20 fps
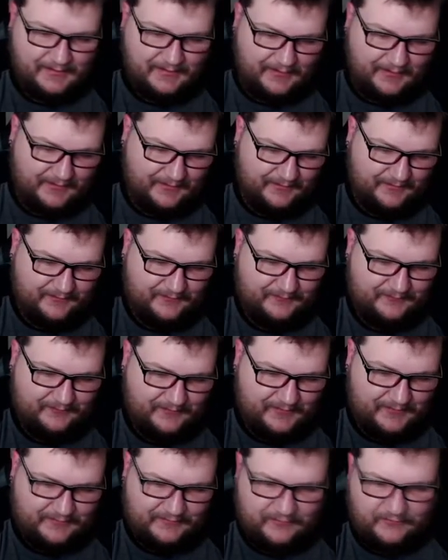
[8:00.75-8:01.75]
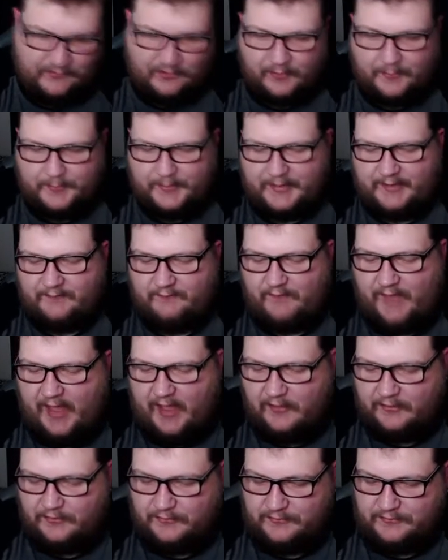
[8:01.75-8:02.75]
uh, determining
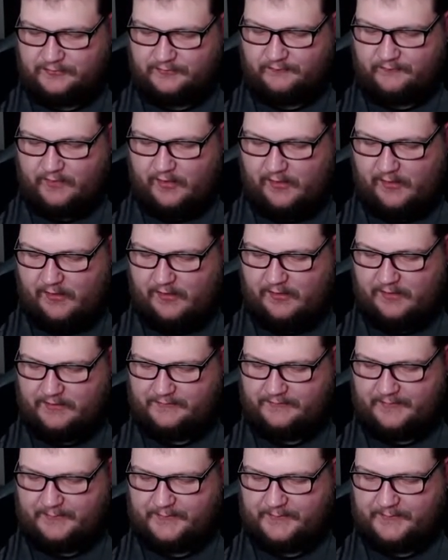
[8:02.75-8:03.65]
values of cards.